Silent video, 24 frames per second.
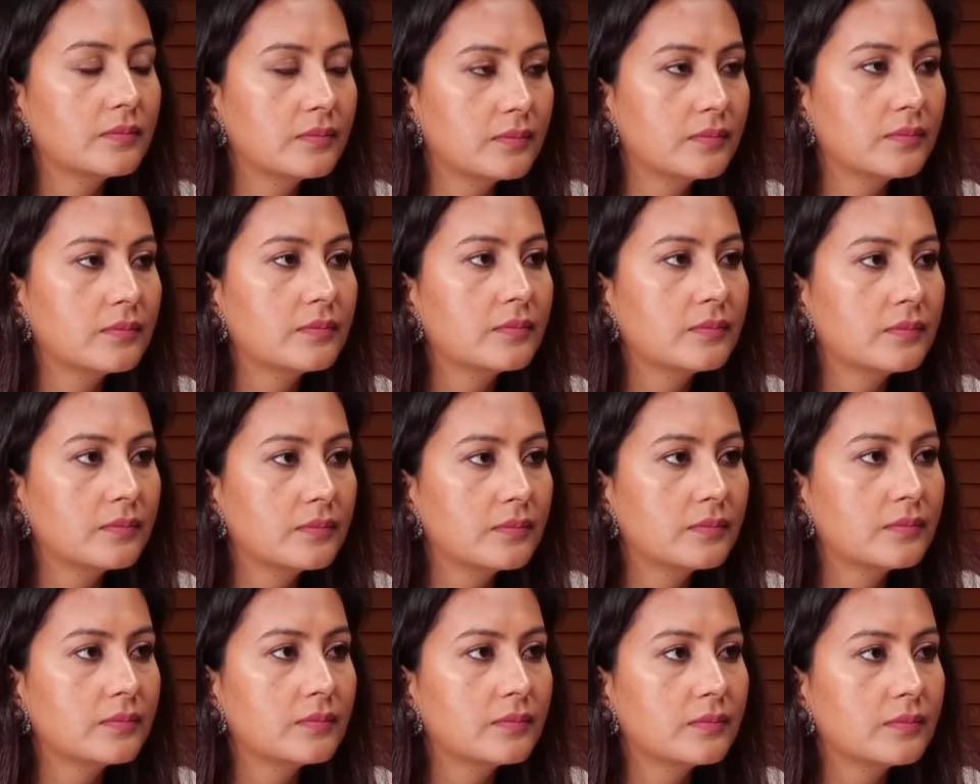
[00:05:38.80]

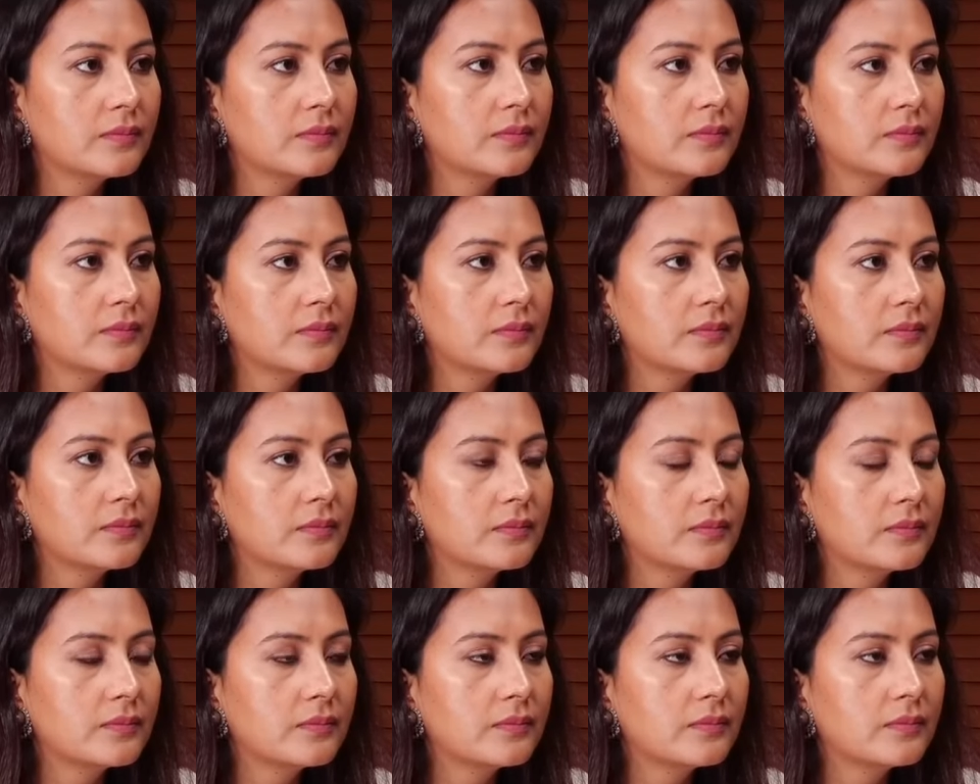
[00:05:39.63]

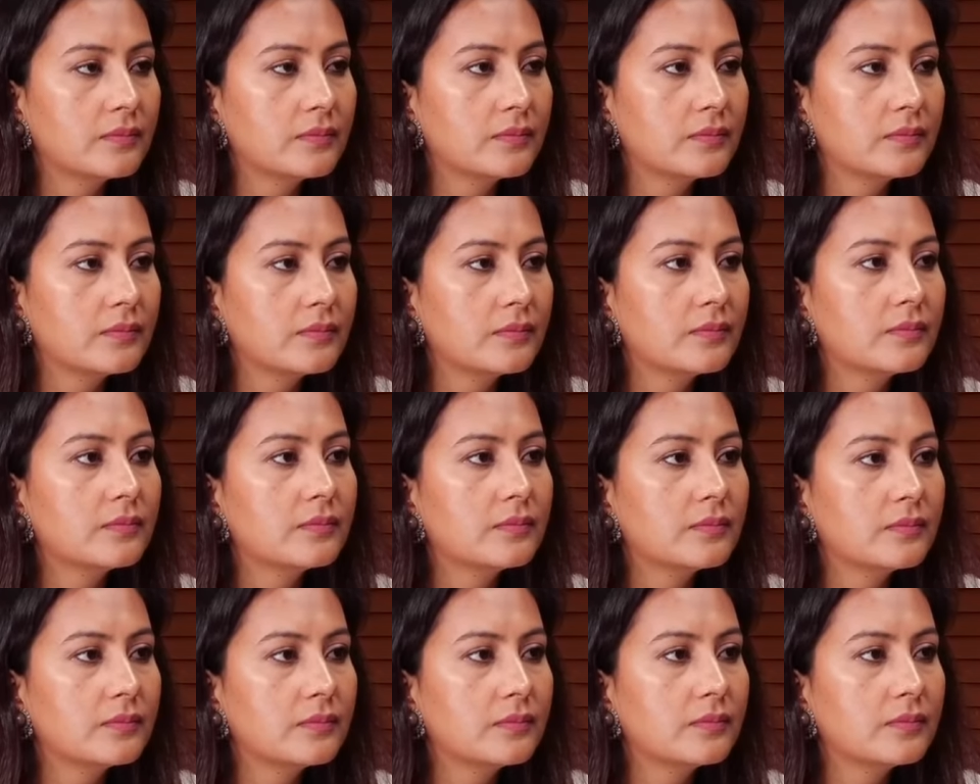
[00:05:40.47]

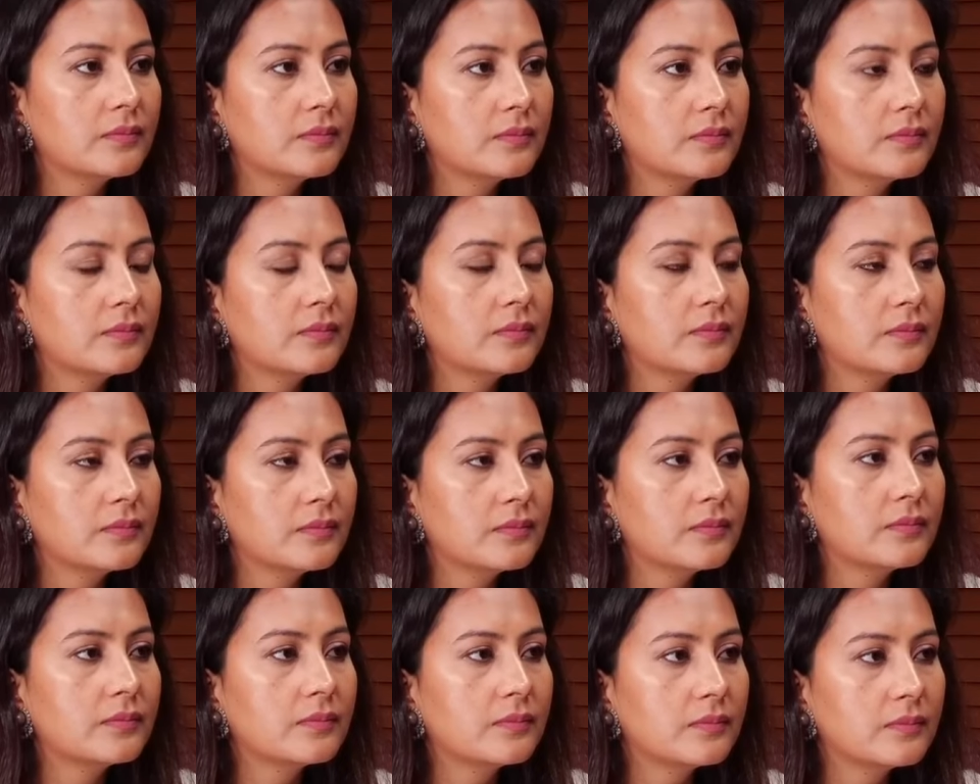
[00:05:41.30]

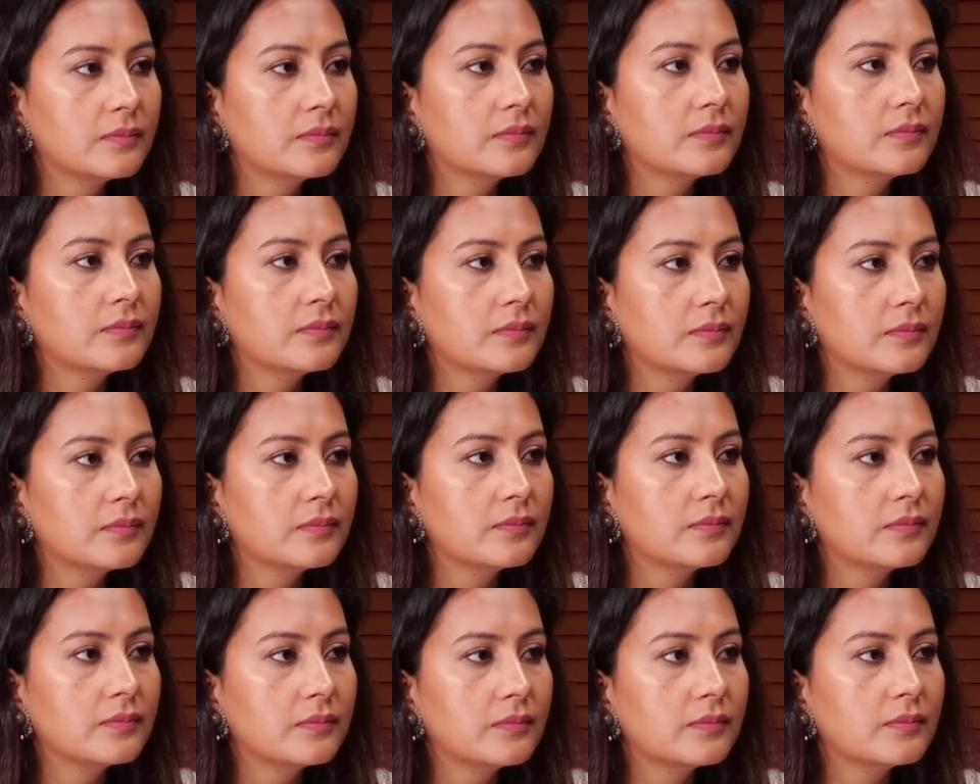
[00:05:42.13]

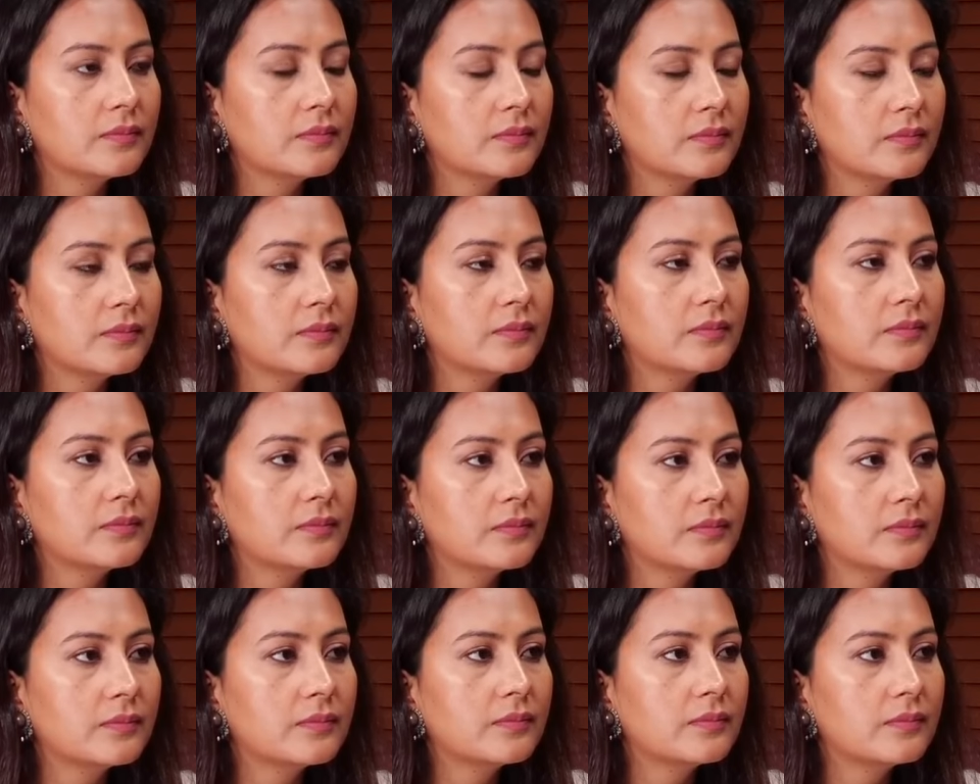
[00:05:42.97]

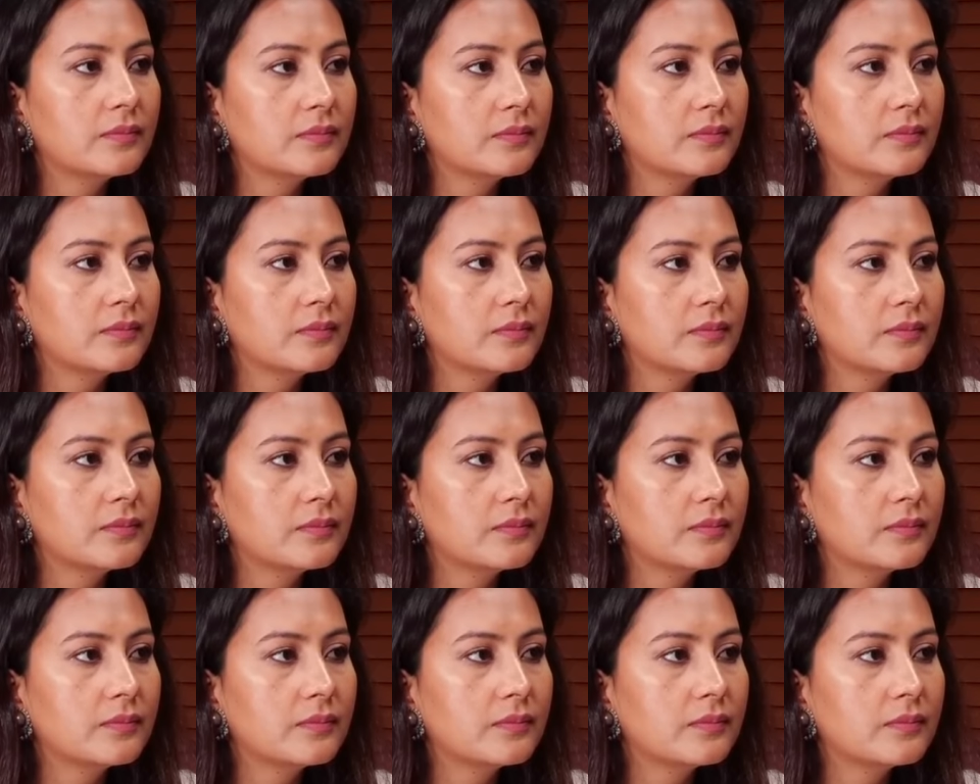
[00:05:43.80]
(not speaking)